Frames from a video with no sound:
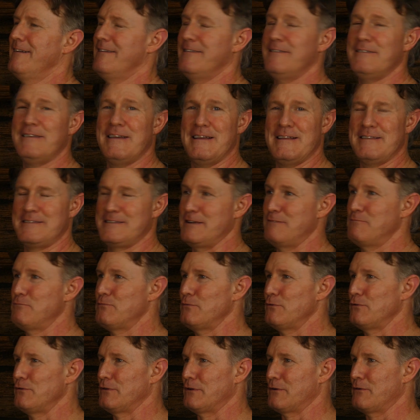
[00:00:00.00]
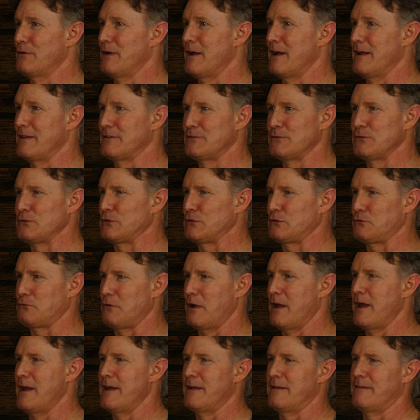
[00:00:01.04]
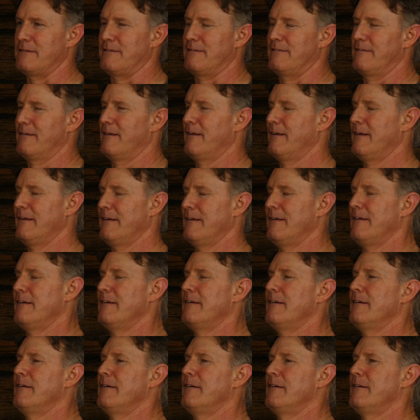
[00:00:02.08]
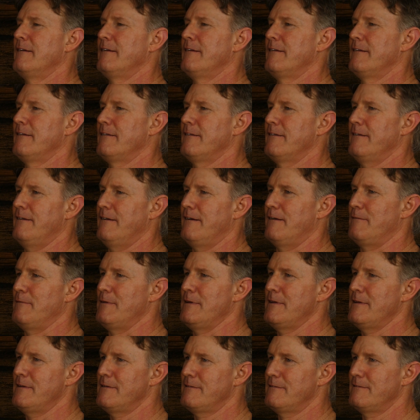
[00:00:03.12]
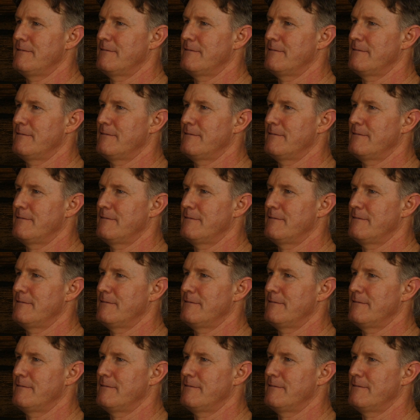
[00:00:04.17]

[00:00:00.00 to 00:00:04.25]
that timber on the ground. It's all straight, and oh man,